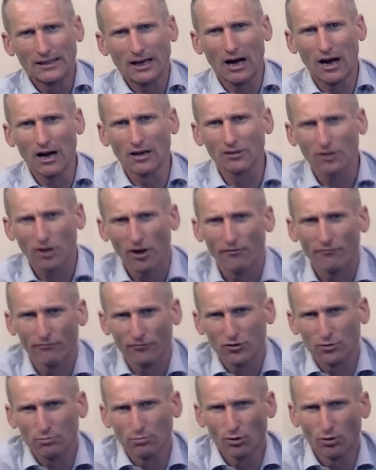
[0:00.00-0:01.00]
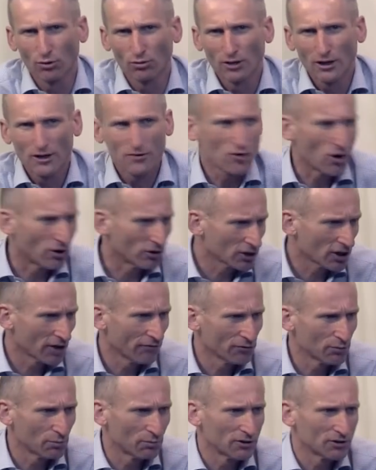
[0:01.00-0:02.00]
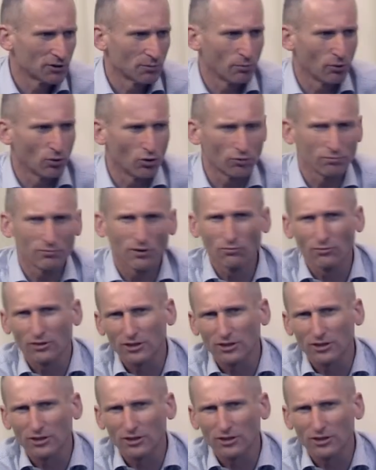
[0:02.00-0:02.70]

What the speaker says: uncomfortable, not as comfortable as the Boardman,